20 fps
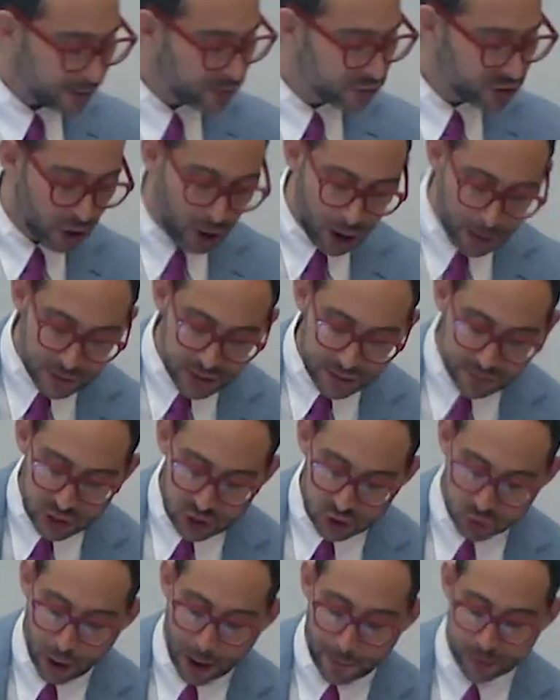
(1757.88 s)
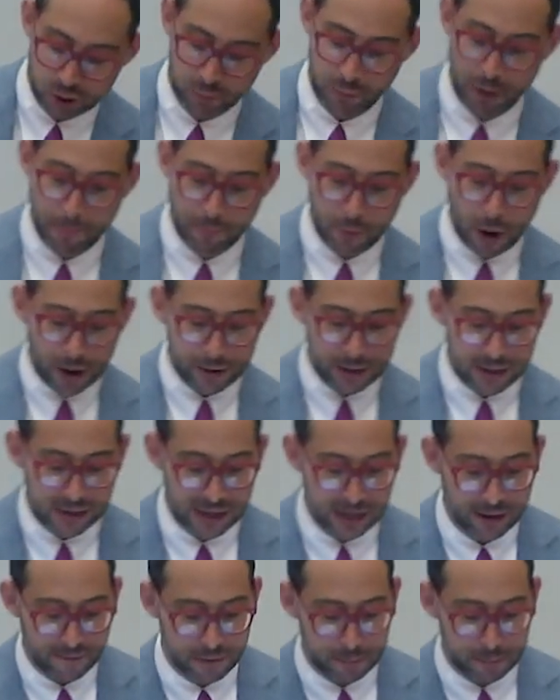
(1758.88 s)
In terms of disruption, we broadly think